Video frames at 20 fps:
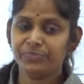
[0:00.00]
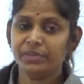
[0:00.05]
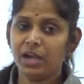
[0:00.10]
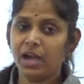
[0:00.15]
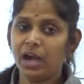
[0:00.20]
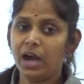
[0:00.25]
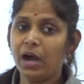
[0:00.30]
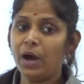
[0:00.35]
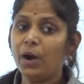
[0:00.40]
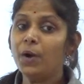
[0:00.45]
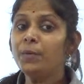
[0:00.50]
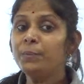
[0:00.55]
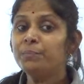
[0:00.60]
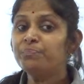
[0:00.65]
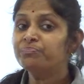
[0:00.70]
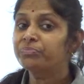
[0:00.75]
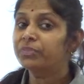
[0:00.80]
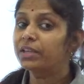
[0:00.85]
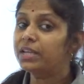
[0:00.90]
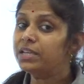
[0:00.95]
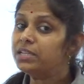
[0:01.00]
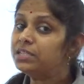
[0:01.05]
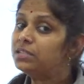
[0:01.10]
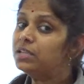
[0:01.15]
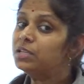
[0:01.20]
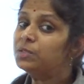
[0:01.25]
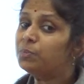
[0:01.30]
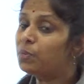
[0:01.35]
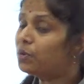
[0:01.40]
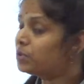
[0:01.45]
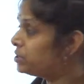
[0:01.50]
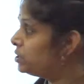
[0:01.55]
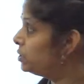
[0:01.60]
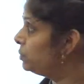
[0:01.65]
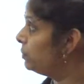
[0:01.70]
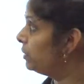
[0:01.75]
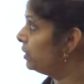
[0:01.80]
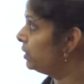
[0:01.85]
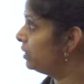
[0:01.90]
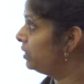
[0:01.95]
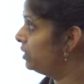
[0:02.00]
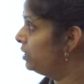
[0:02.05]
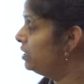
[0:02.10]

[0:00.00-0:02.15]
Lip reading: How is this possible?